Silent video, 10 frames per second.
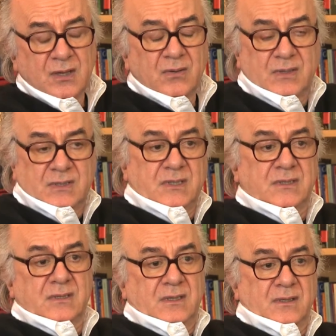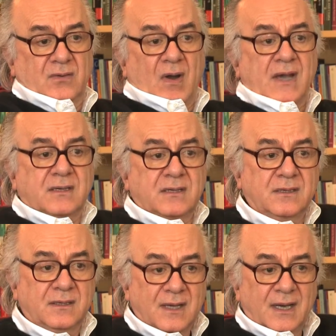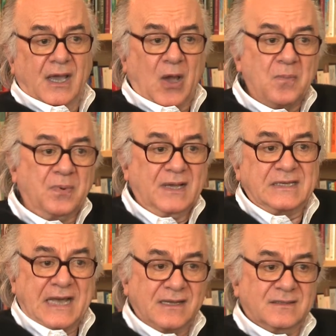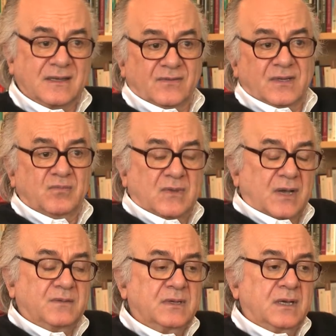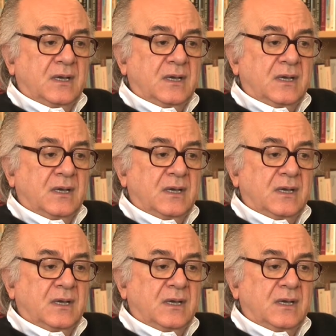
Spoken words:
which is quite a complex task sometimes,